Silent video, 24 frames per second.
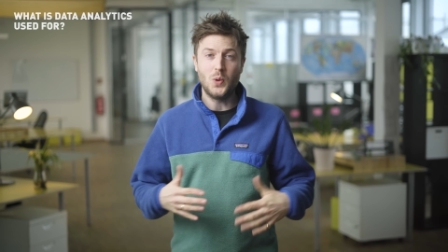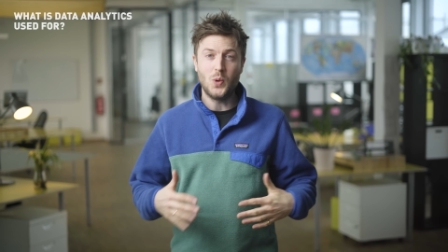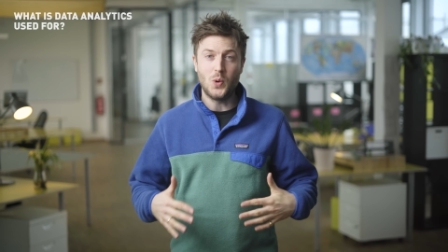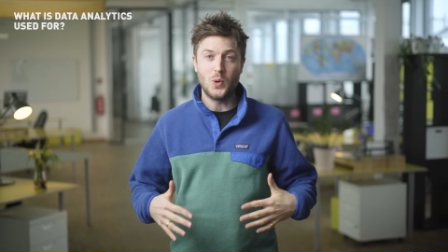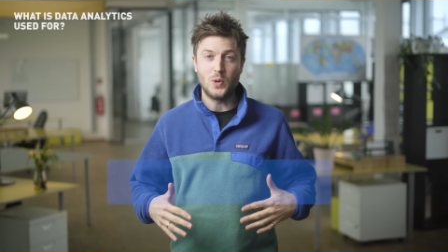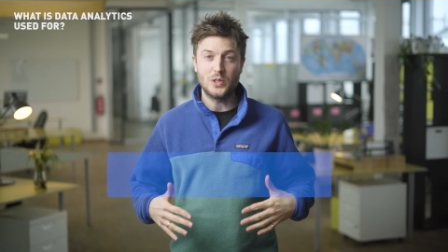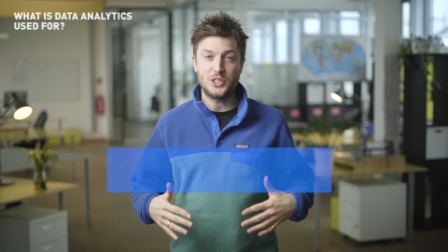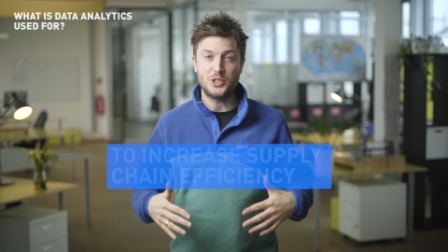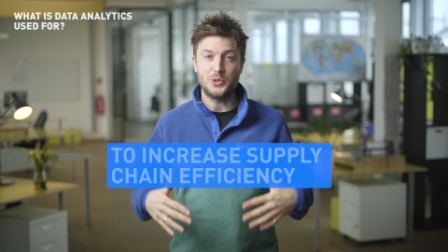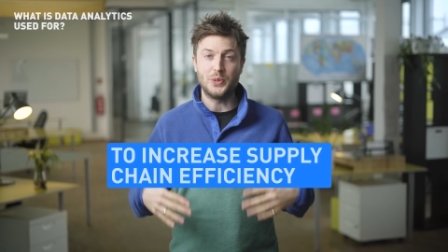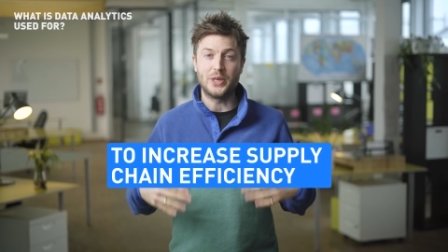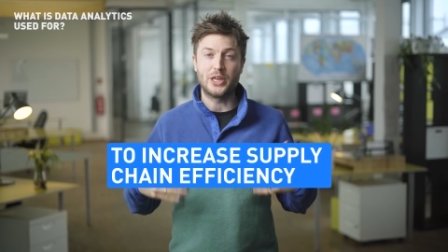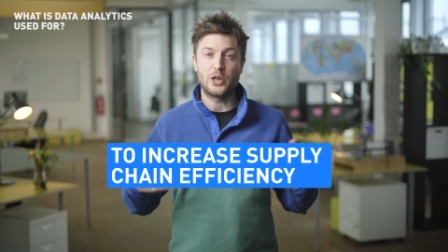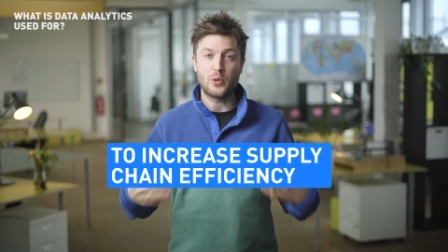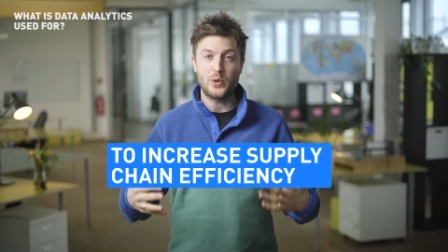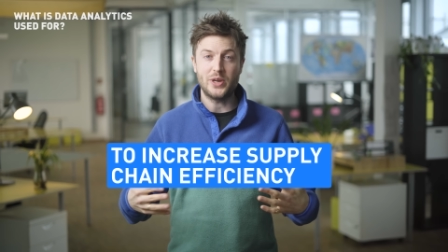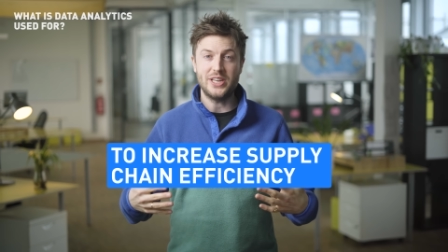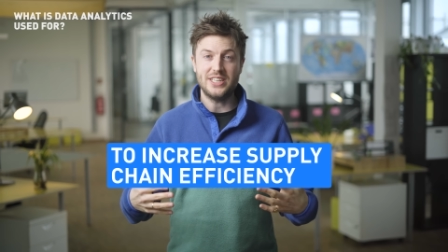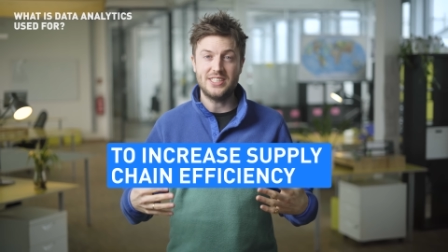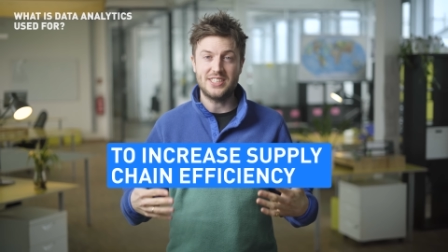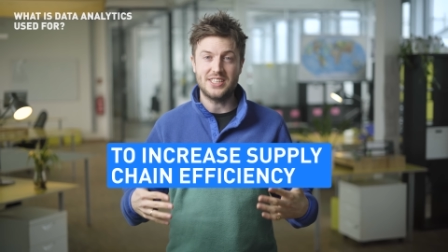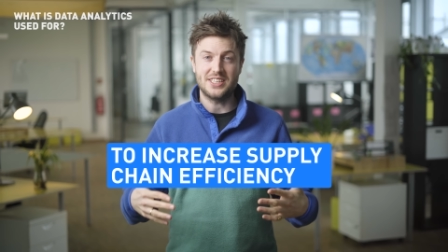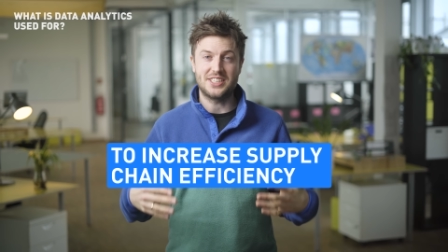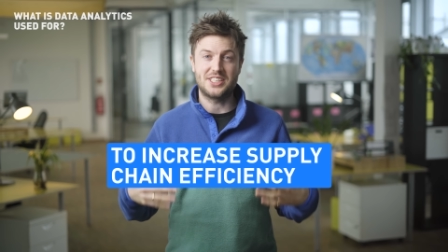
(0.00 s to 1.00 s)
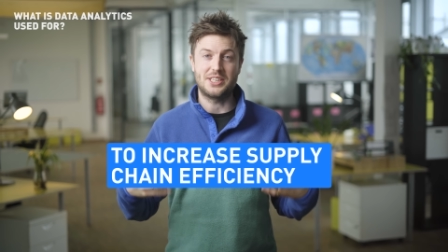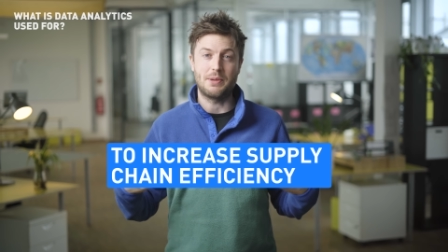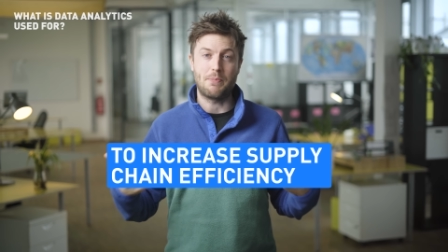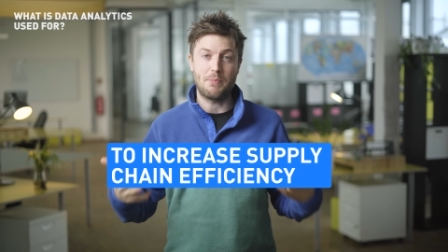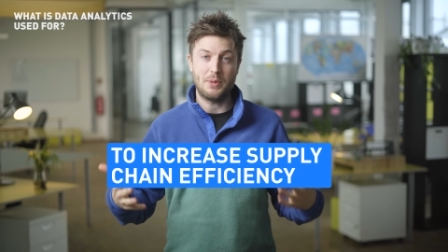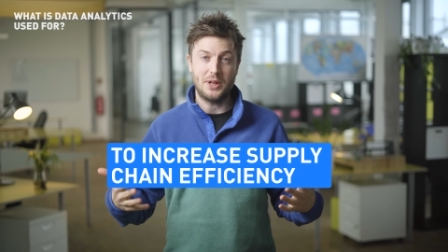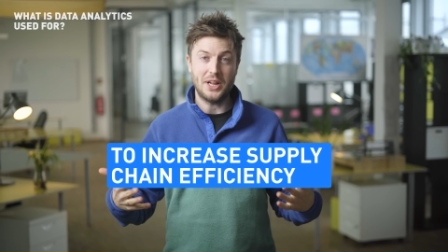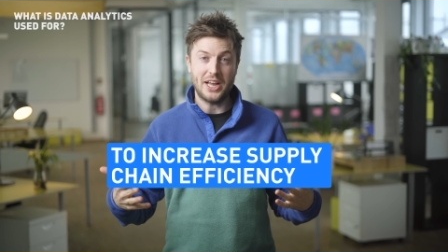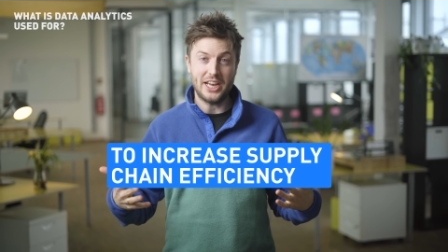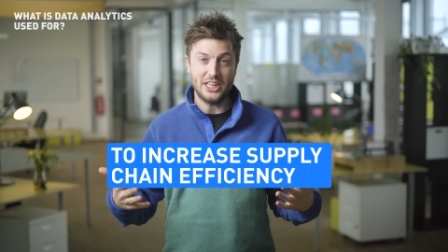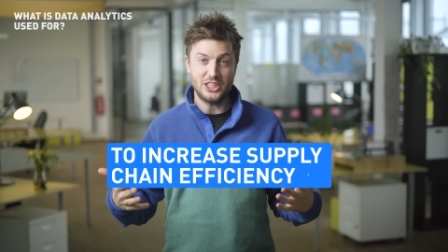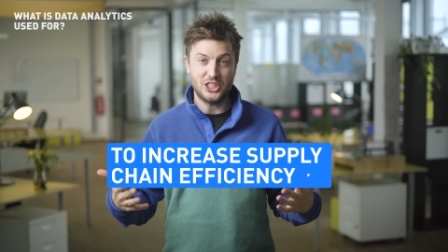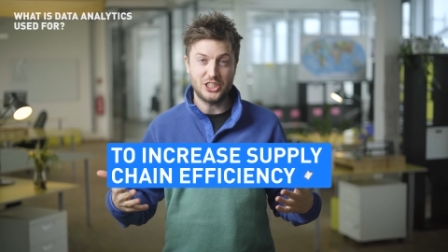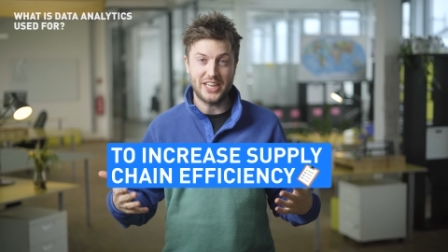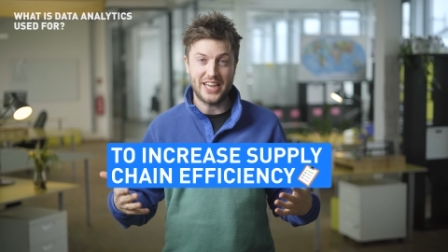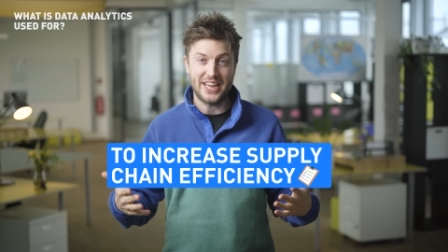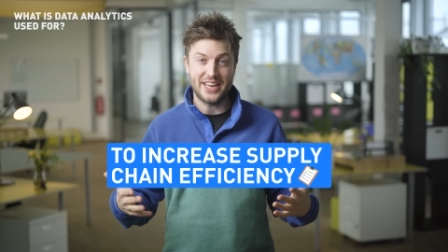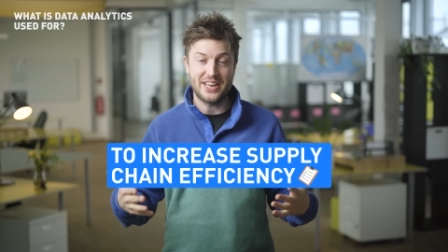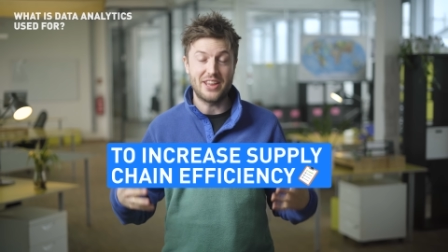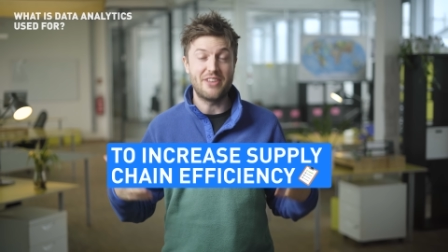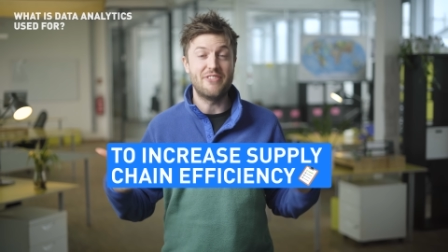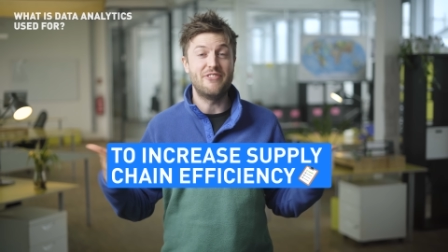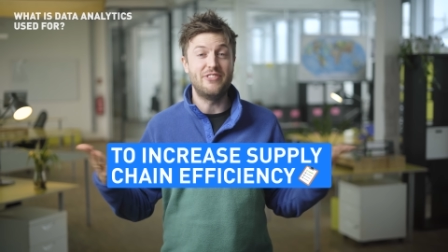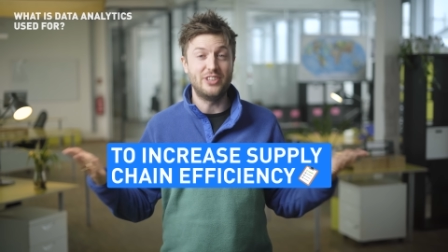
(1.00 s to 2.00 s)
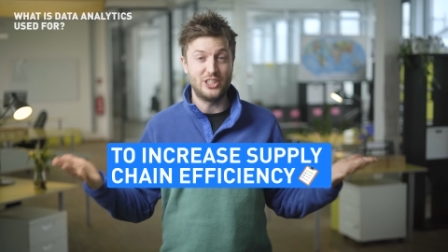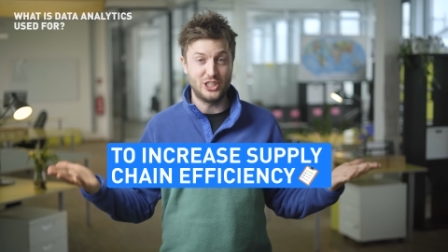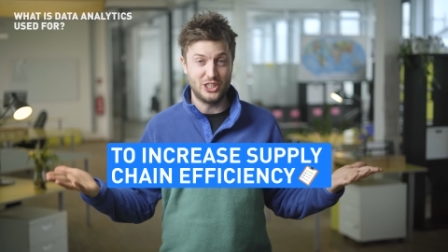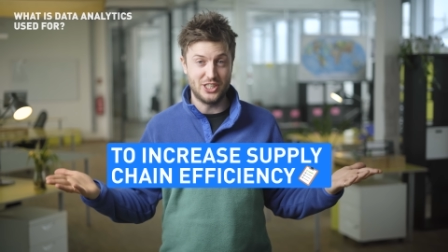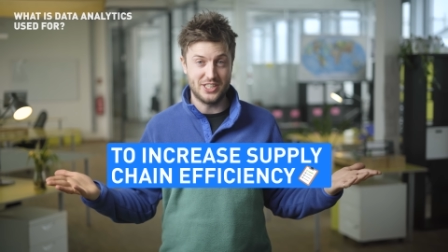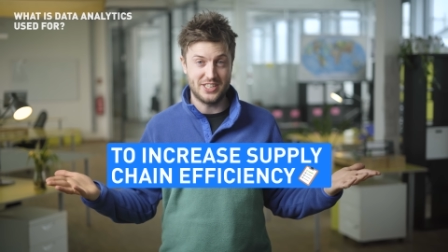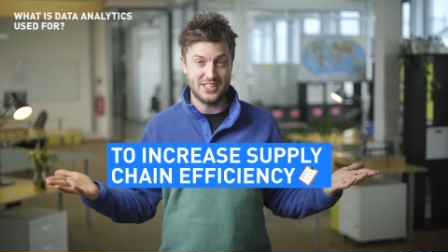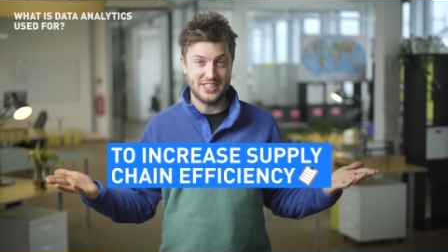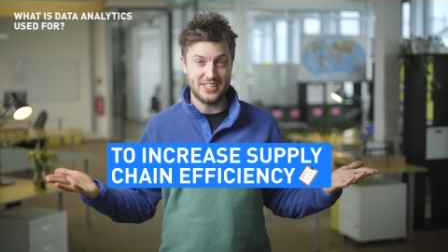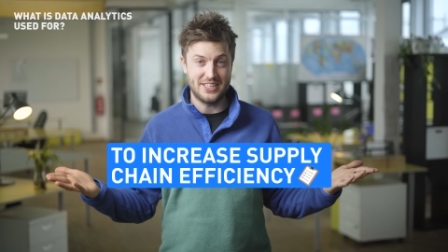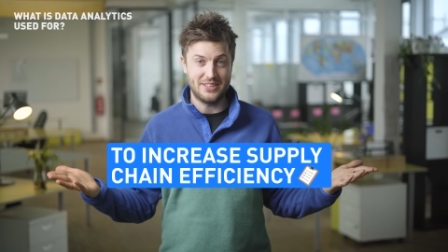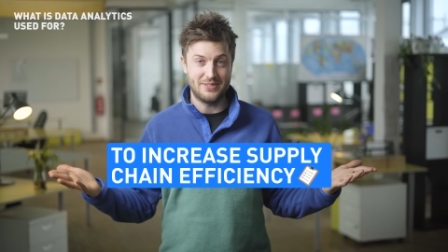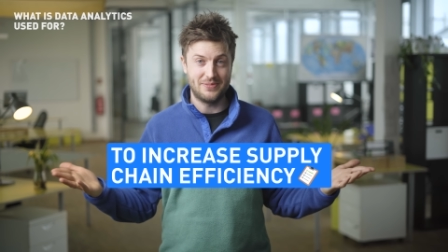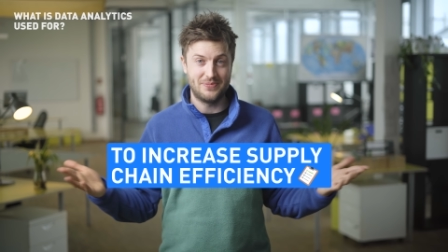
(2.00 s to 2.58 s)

or to increase supply chain efficiency.